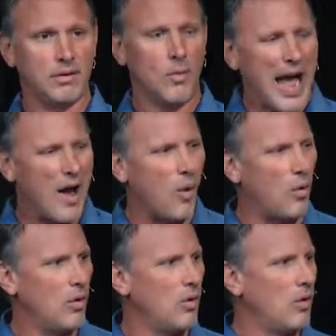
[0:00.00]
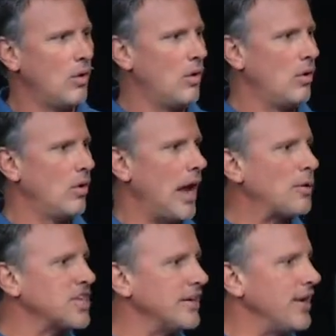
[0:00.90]
Wow. I
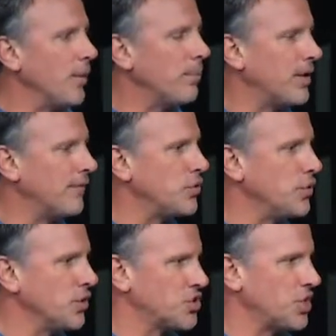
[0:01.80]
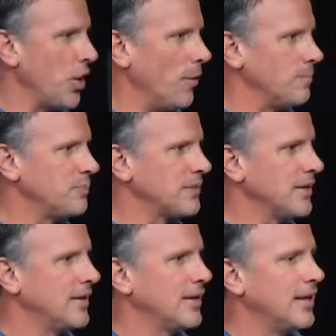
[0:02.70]
was on an airplane a few years ago
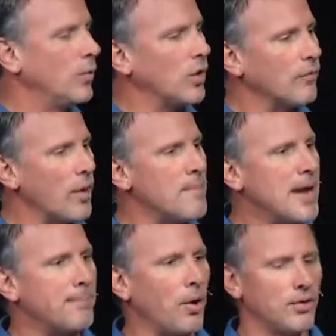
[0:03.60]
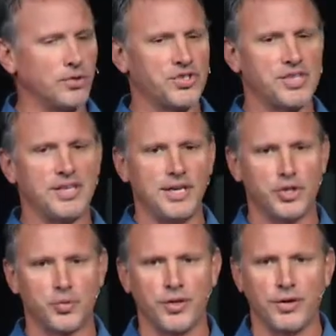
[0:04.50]
and one of our main partners is in
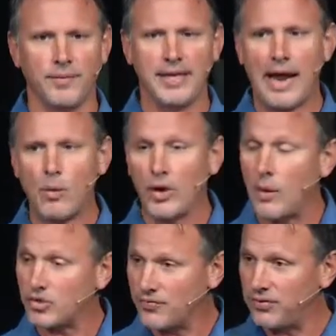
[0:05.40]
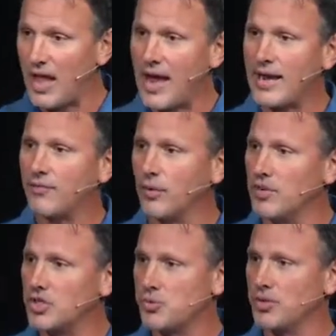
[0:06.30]
Israel. And I, I, was flying from
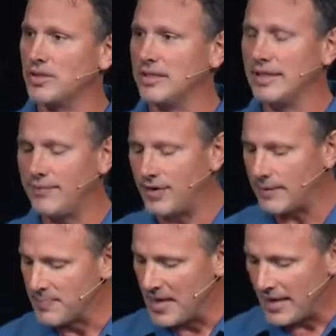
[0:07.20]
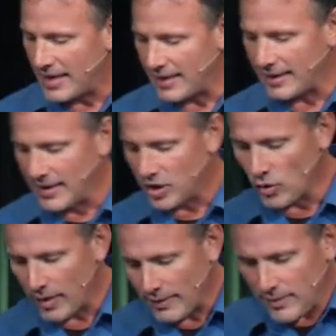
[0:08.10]
Israel and leaving, and you
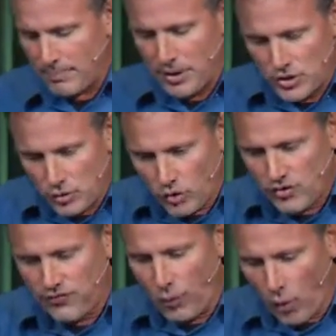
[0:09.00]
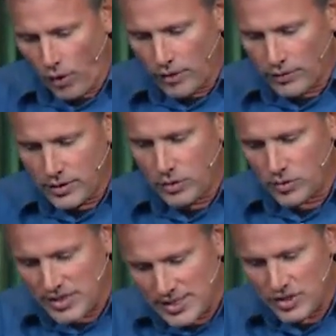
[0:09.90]
know, picture those four you know
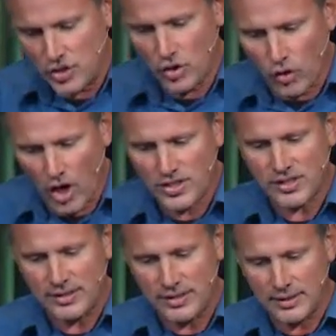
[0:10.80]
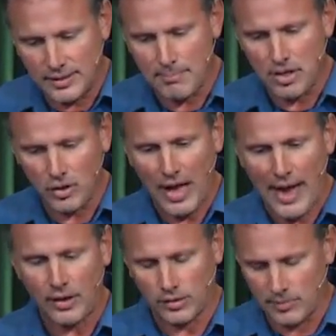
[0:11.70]
seats across in the in the middle
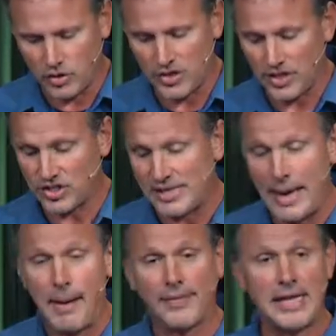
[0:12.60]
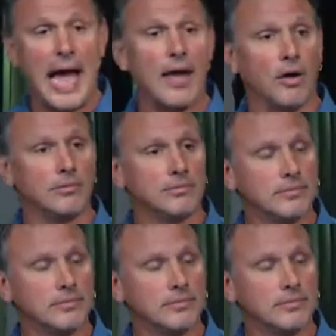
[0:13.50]
aisle, the middle section, and I'm on the aisle,